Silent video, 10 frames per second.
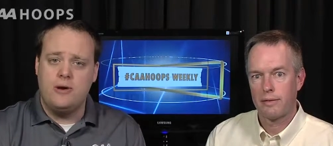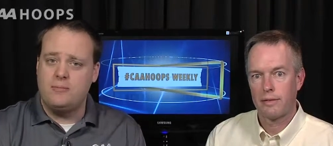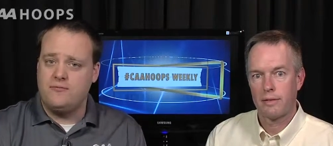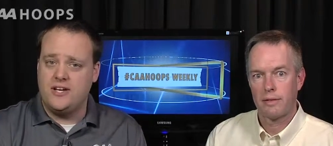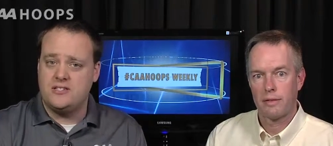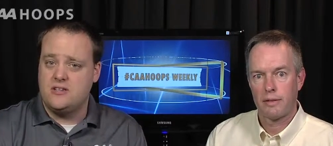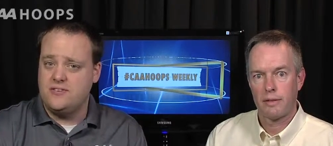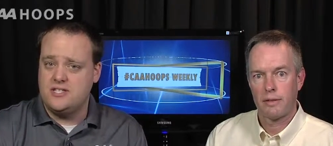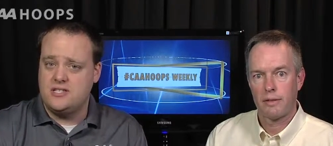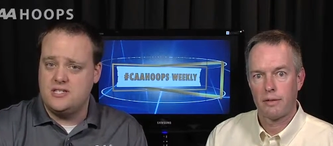Speaker 1: Remember, fans, to
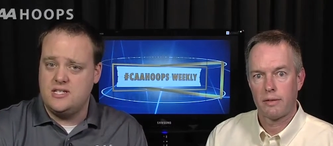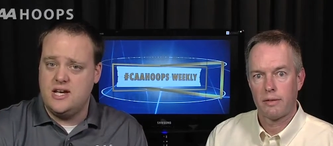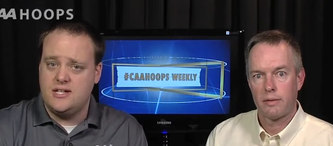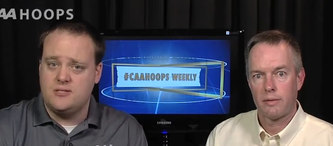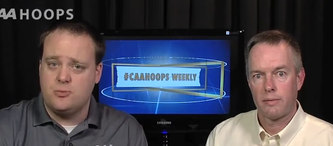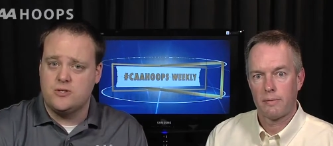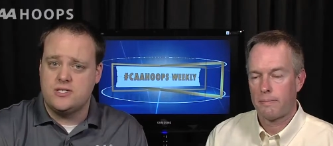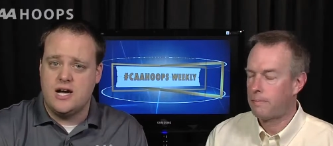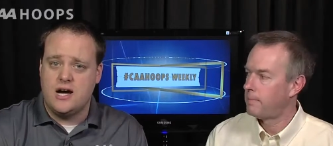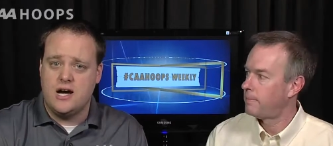visit
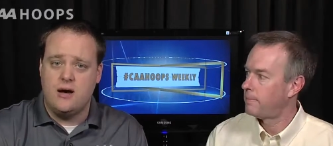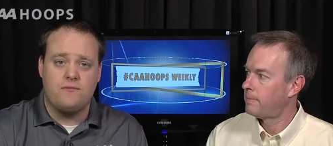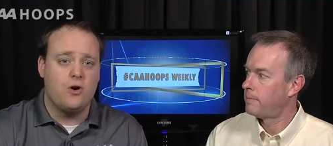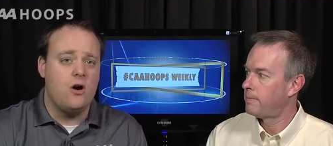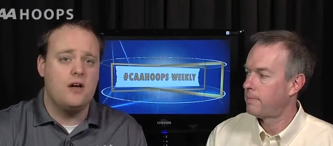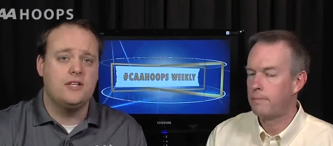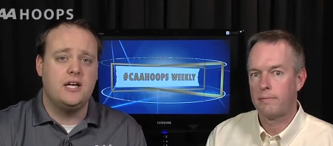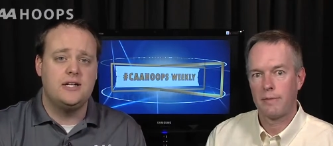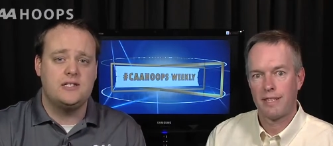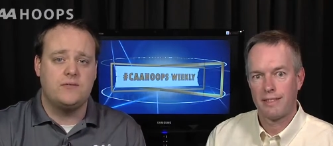caasports.com for all the
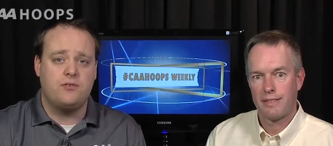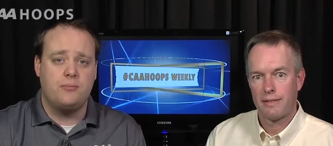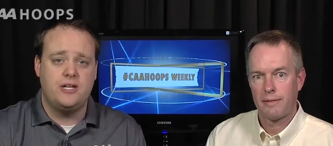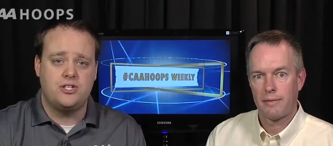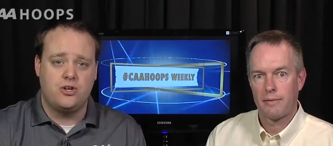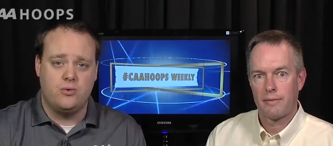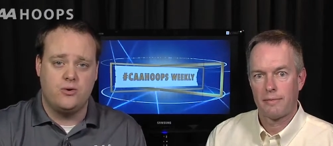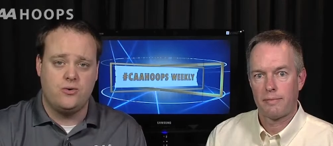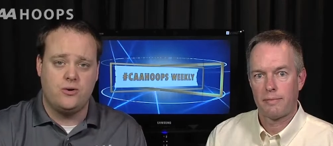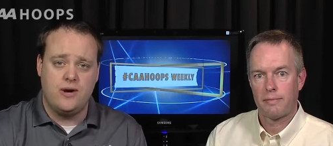latest information
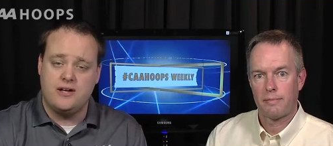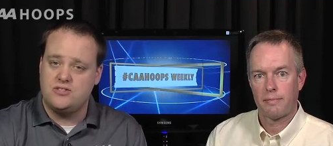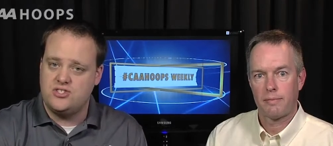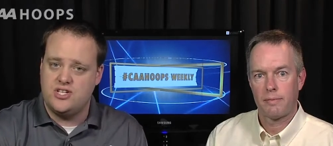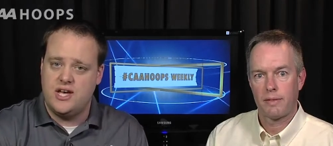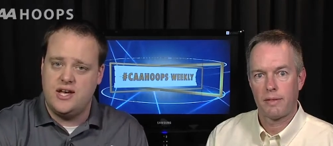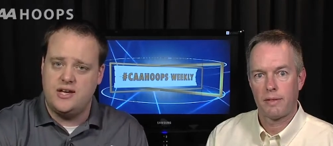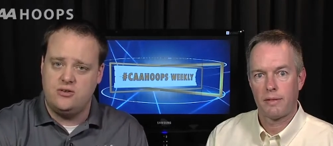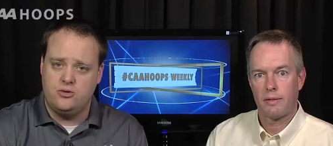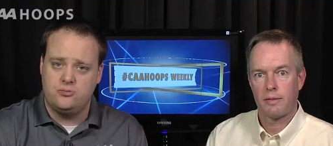going on around
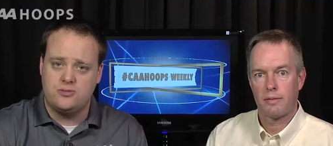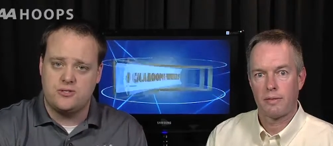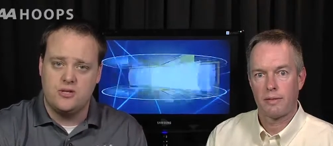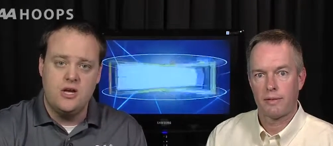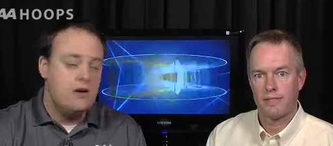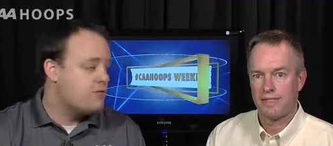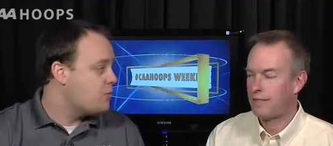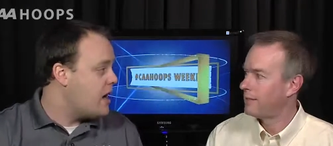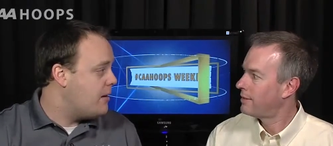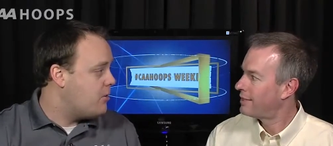CAA hoops.
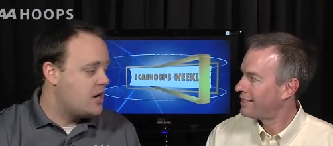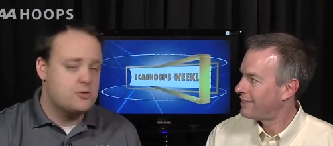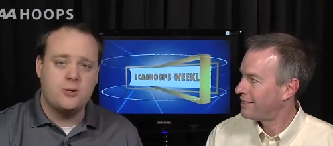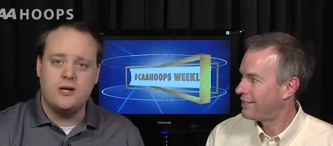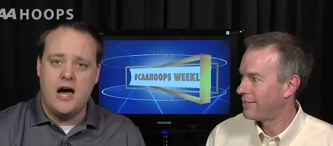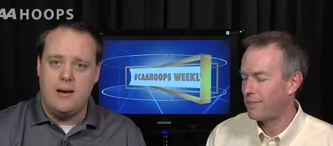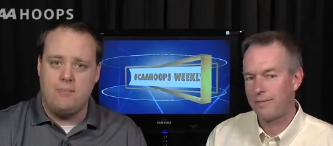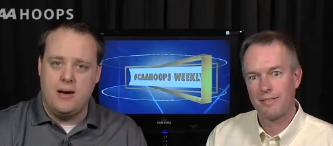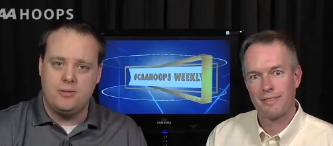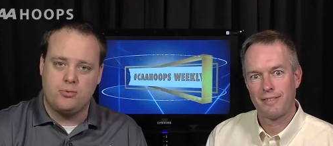For Rob Washburn,
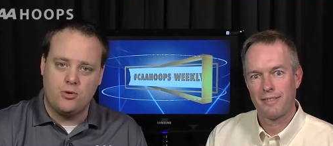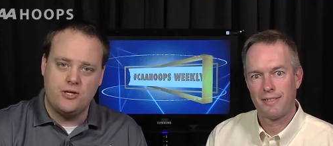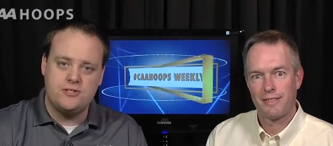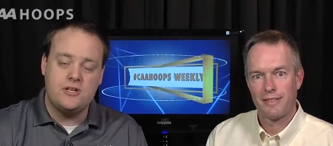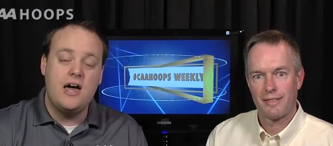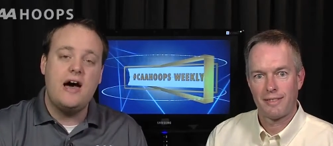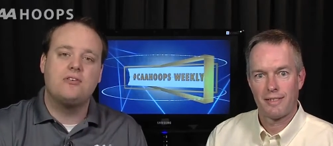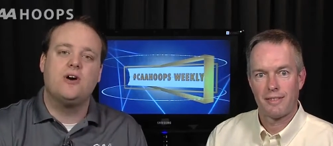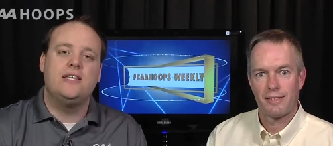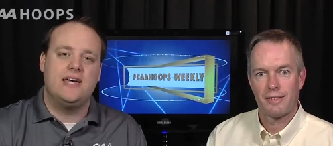I'm Bobby Broyles.
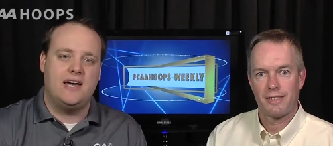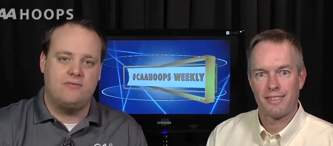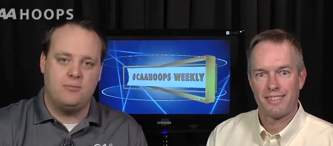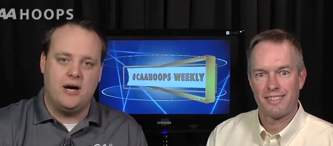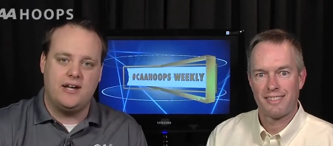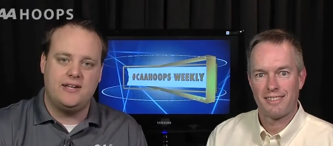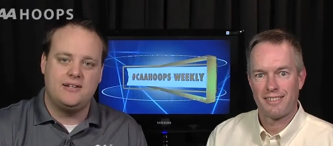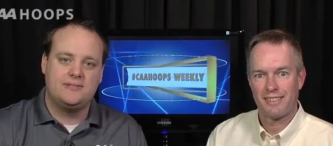Have a great day, everybody.